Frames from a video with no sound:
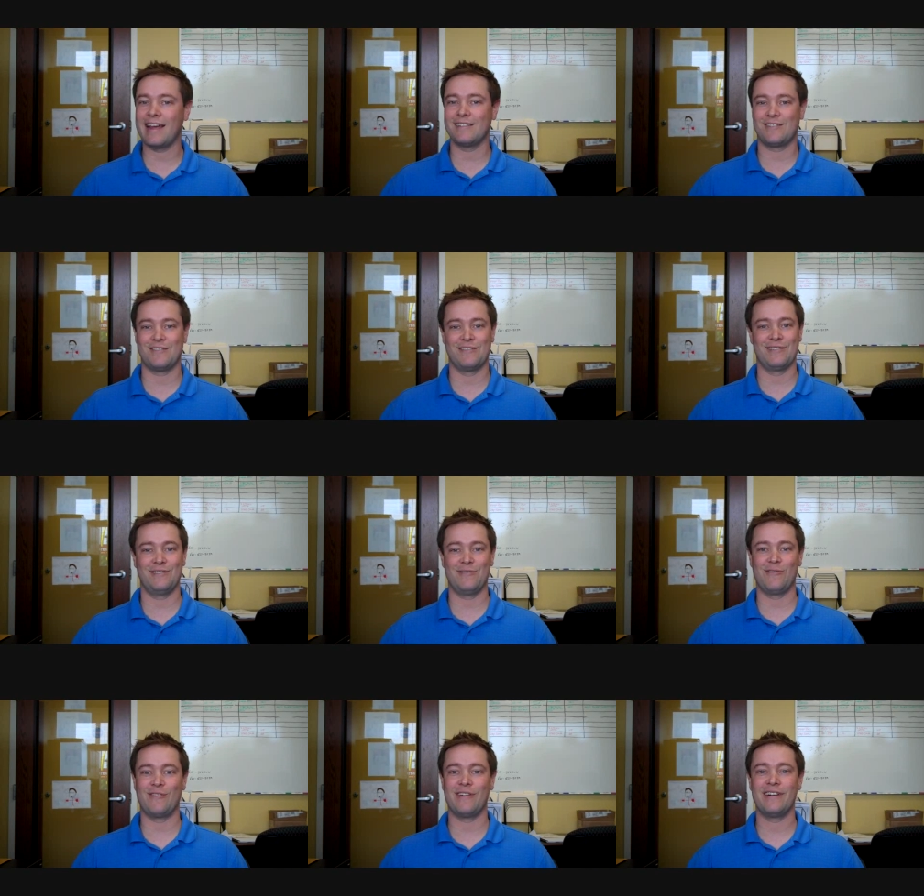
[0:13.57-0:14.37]
to answer the
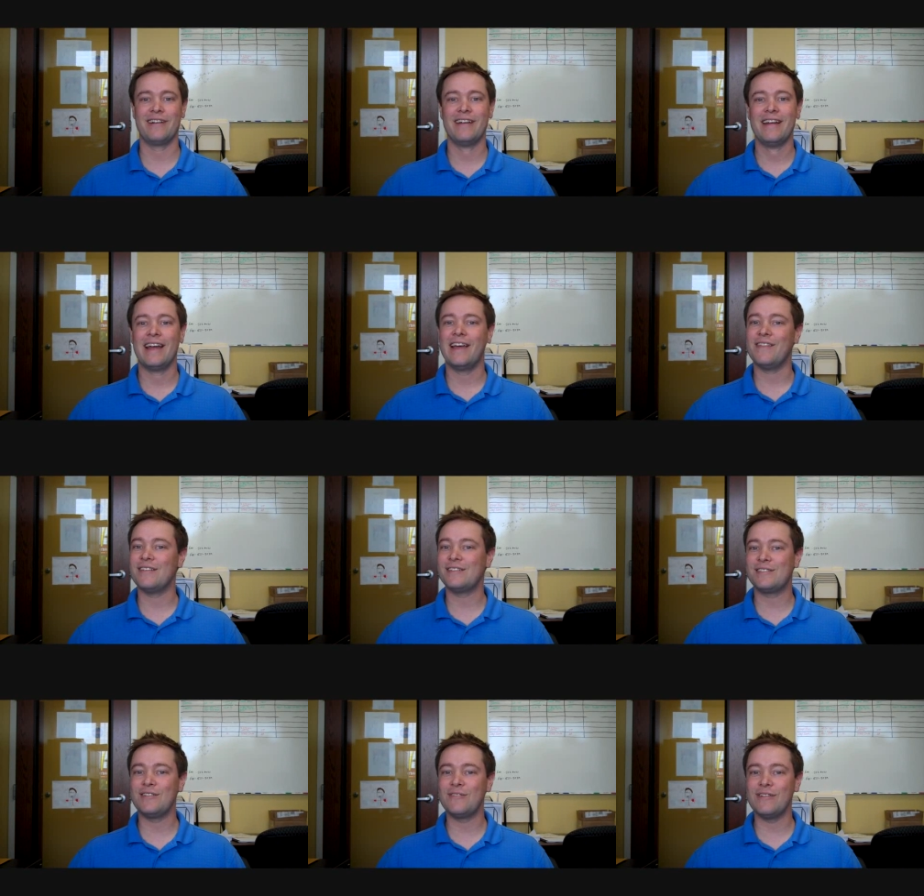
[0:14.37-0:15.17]
door. And
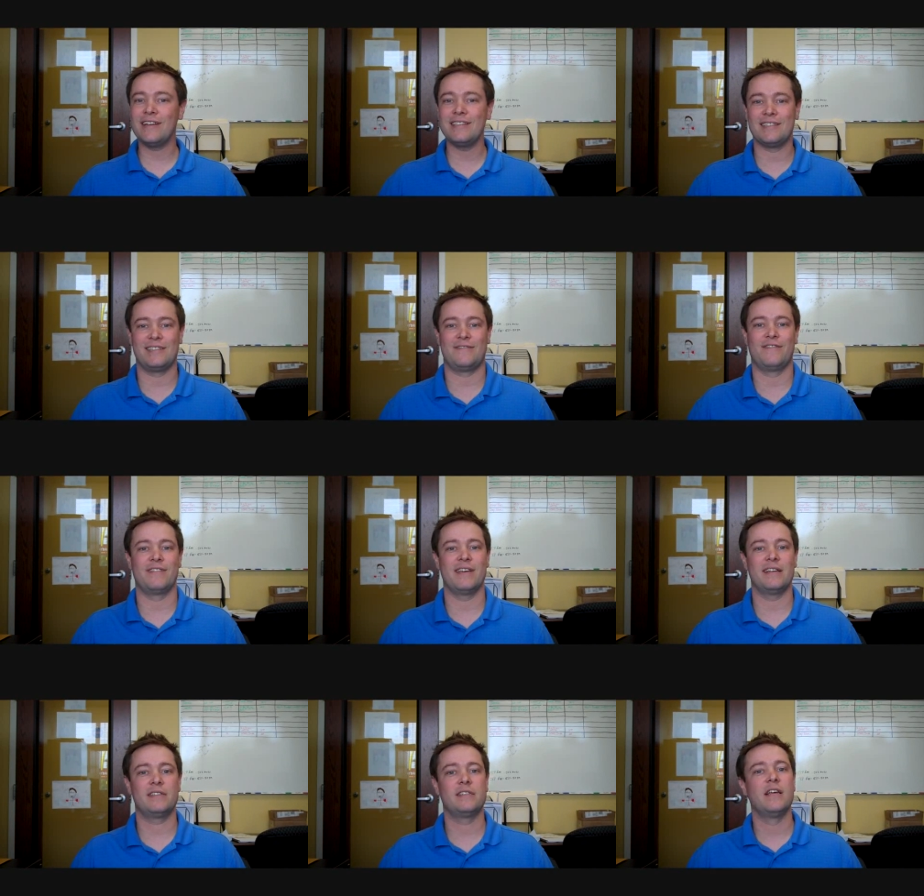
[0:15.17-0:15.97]
there's two reasons for
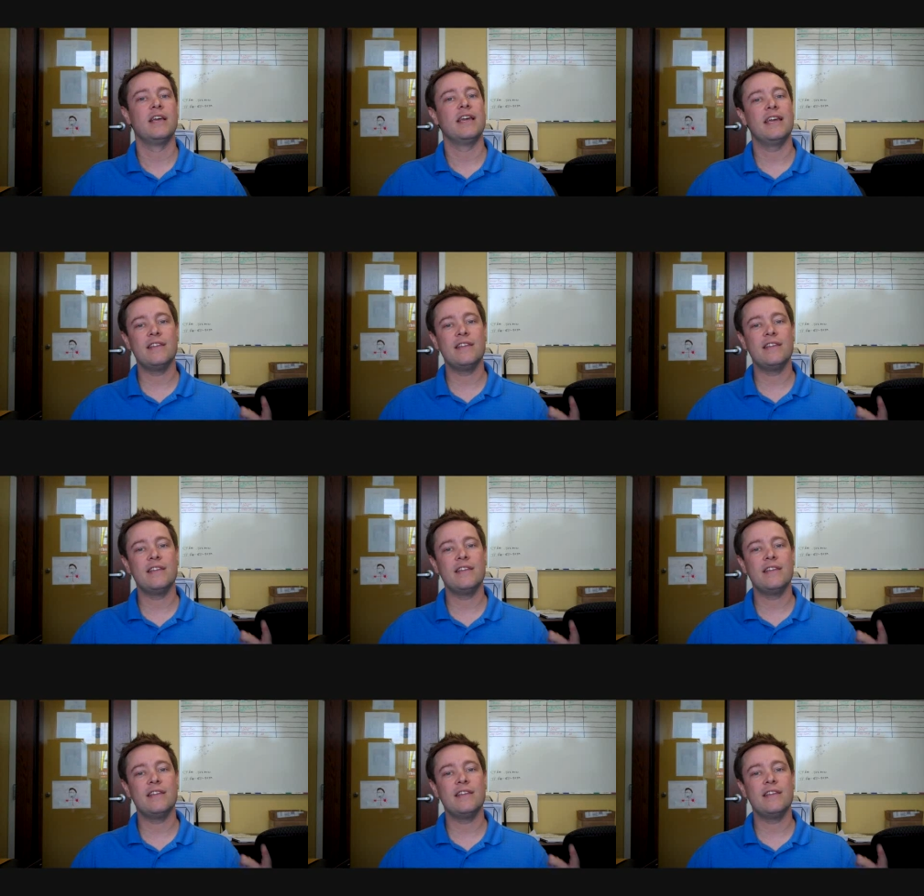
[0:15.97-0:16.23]
this.